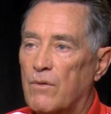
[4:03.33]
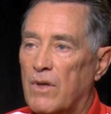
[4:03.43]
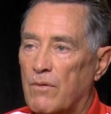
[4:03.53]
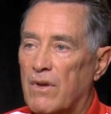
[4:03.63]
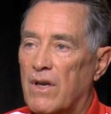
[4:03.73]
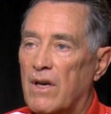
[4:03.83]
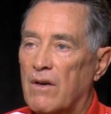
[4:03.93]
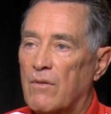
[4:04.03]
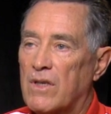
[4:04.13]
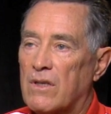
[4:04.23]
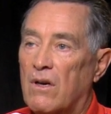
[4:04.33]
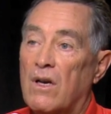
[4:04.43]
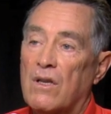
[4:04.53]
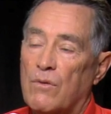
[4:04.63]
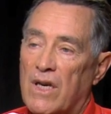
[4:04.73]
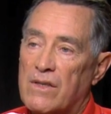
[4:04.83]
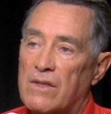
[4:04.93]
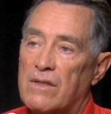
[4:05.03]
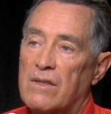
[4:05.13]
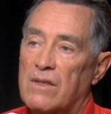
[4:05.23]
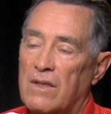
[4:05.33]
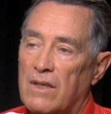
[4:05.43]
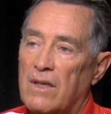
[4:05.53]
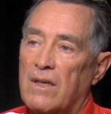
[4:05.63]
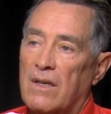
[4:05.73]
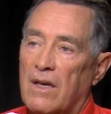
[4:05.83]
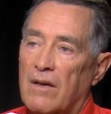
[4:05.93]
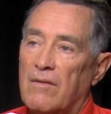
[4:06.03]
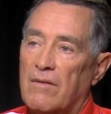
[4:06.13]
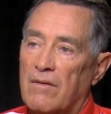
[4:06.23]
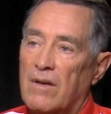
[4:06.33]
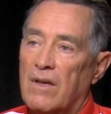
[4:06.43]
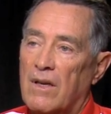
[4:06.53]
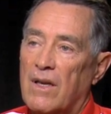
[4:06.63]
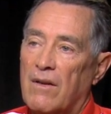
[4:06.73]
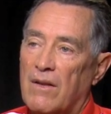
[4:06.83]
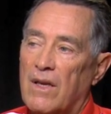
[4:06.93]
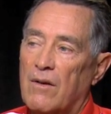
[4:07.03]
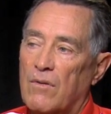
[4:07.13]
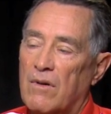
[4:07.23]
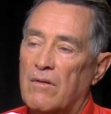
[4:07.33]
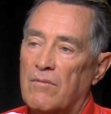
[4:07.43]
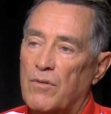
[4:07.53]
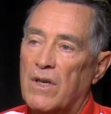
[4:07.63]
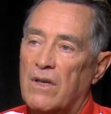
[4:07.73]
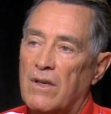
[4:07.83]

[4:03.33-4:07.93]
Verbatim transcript: we were there. We saw all the races. Yeah, uh, that they were pretty